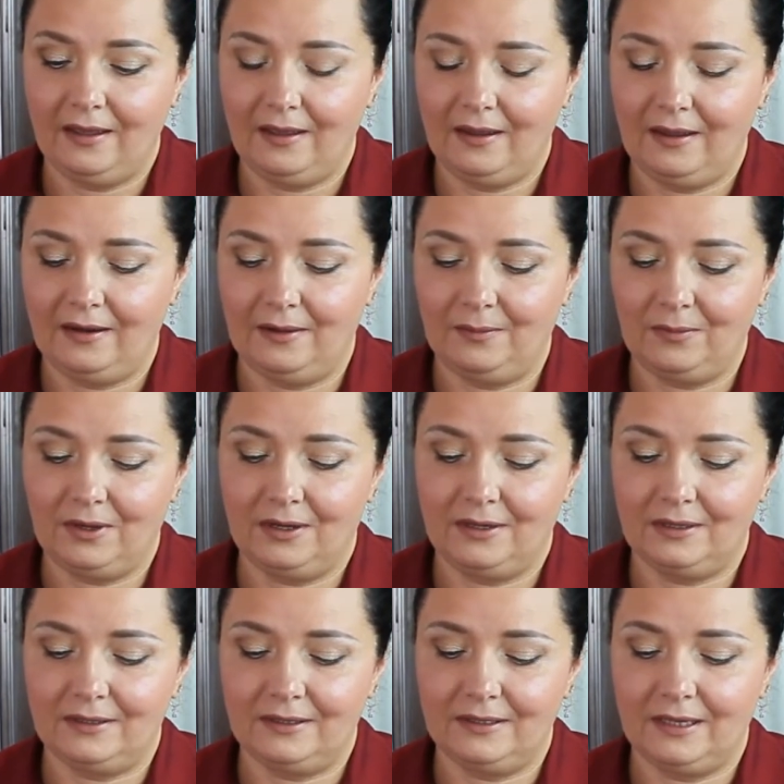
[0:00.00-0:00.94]
And I'm
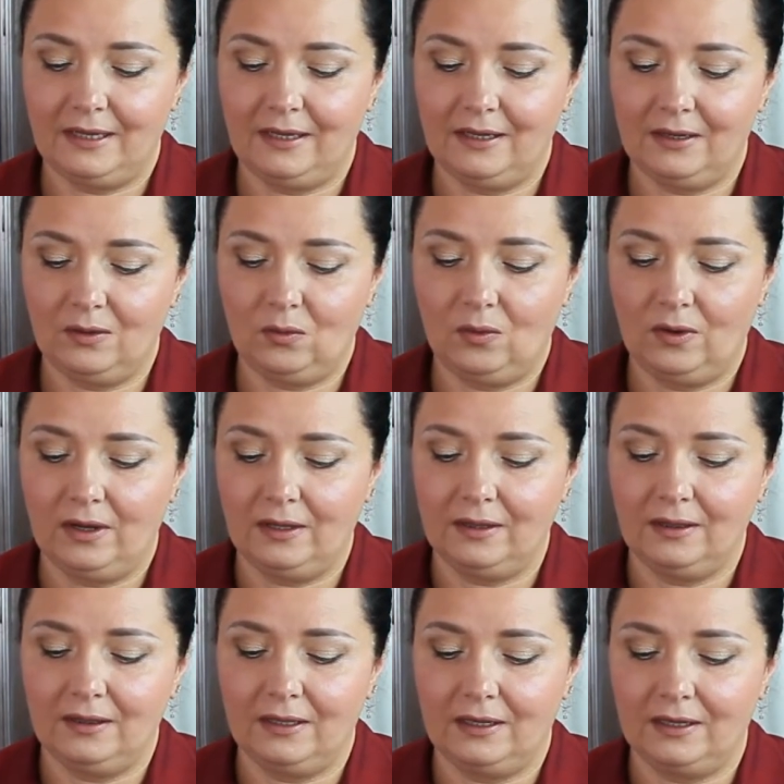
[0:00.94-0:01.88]
gonna take
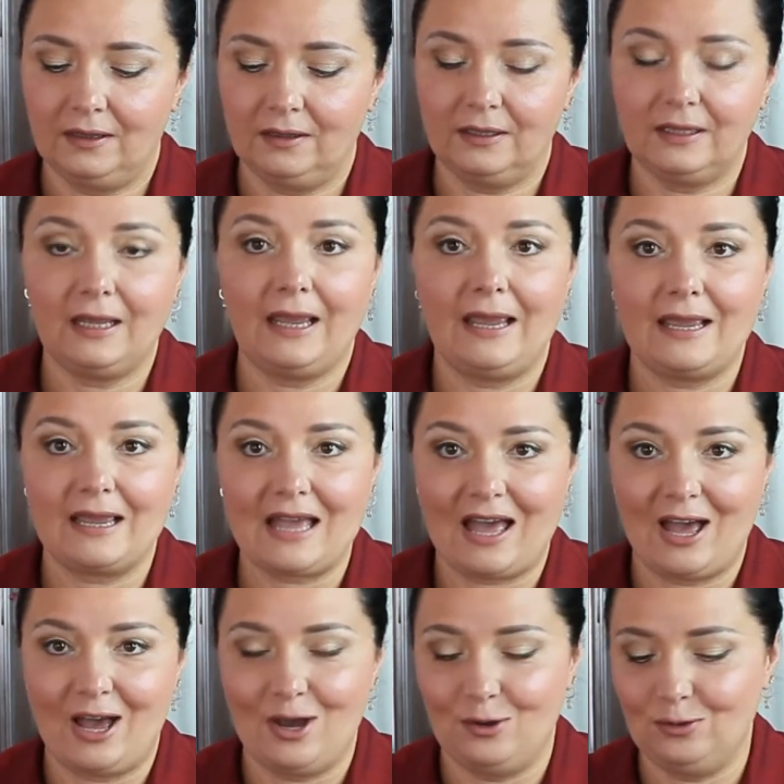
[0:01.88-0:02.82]
one little cake
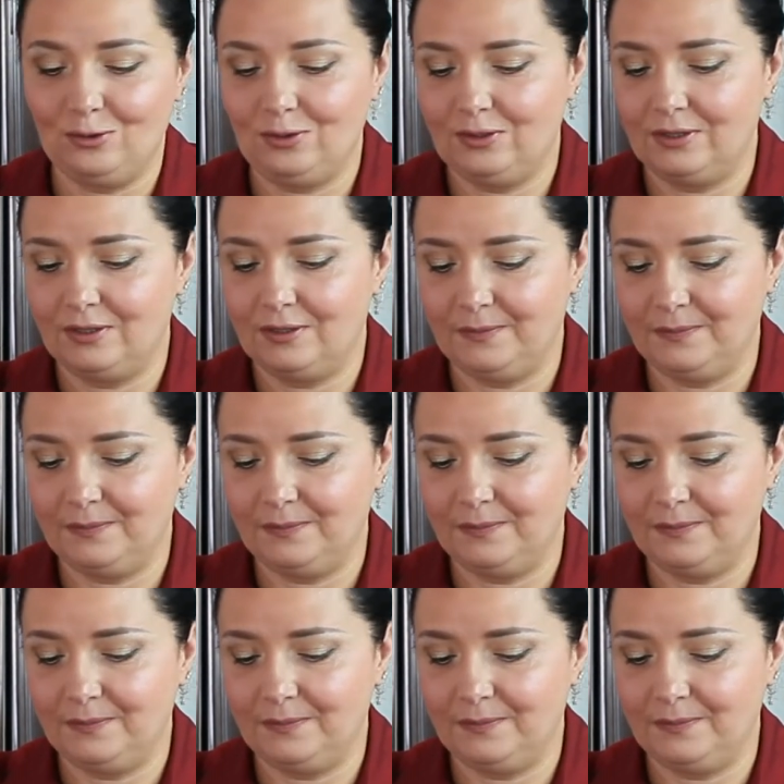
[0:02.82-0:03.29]
out.